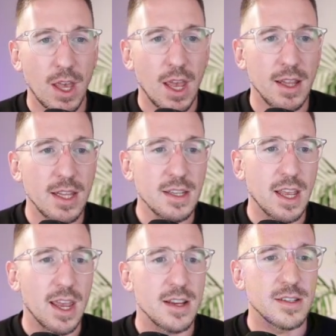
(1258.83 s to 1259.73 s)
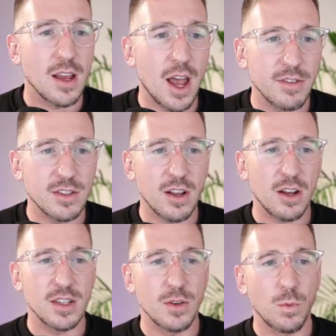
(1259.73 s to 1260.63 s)
In this case, I have
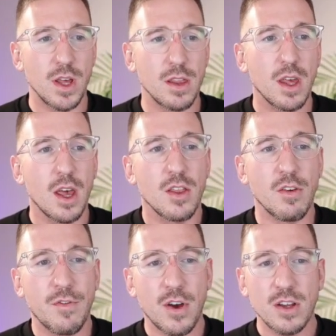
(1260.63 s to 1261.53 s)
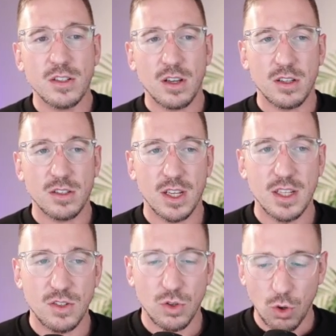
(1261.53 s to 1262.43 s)
started with the first task is
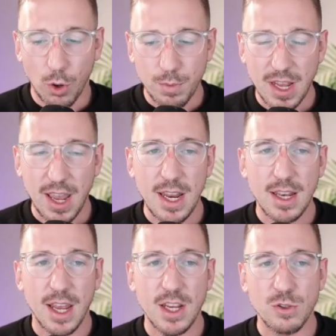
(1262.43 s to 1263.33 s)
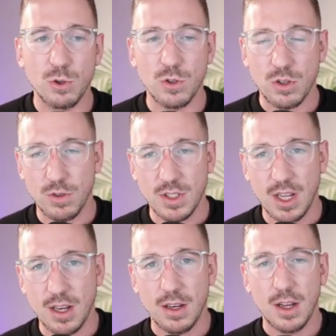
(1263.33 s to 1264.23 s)
to obtain a source
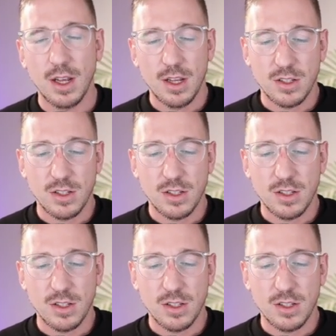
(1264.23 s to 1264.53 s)
content. So